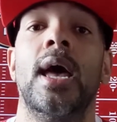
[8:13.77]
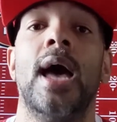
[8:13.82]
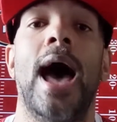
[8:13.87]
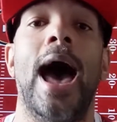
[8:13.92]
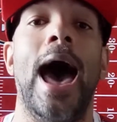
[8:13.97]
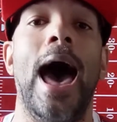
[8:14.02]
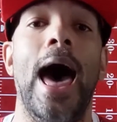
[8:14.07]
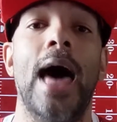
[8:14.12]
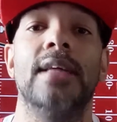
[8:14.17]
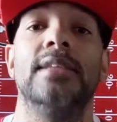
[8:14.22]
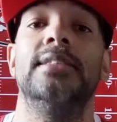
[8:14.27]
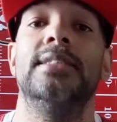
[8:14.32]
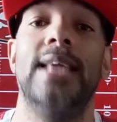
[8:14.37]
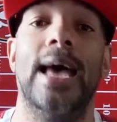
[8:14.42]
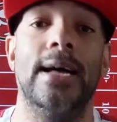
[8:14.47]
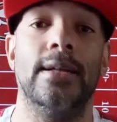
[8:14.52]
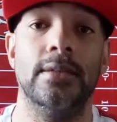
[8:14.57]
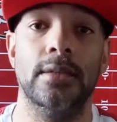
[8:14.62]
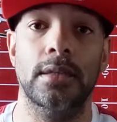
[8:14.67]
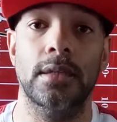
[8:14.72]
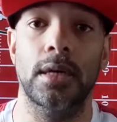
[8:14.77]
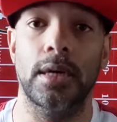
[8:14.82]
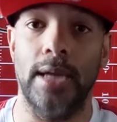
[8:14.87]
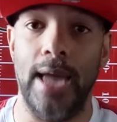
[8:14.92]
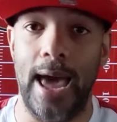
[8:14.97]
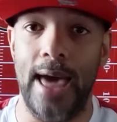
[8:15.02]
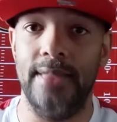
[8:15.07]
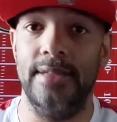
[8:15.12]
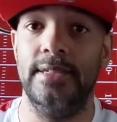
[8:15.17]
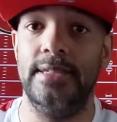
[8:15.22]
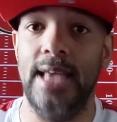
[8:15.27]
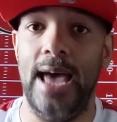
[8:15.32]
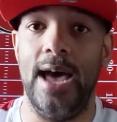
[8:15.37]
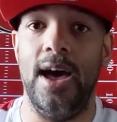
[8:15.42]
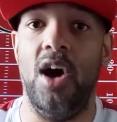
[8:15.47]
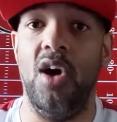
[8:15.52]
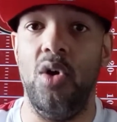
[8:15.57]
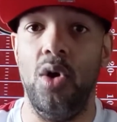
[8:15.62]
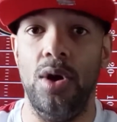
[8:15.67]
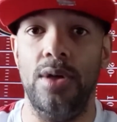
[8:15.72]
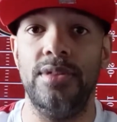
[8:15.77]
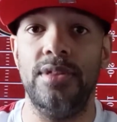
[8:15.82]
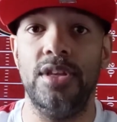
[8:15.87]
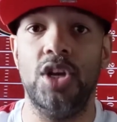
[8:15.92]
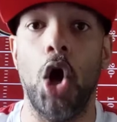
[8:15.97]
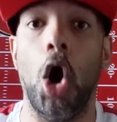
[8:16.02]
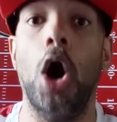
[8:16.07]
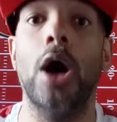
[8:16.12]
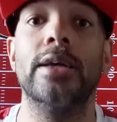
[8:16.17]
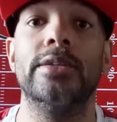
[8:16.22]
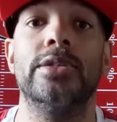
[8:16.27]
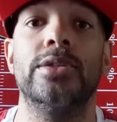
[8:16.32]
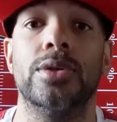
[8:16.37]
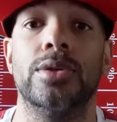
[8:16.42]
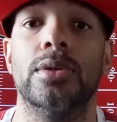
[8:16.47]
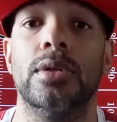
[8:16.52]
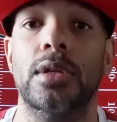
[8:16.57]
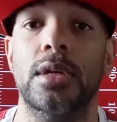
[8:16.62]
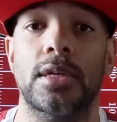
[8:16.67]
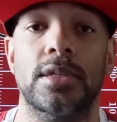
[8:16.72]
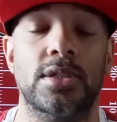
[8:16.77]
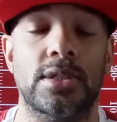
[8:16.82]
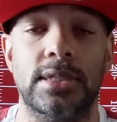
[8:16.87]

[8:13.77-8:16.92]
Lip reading: How does that look? How does that concert look?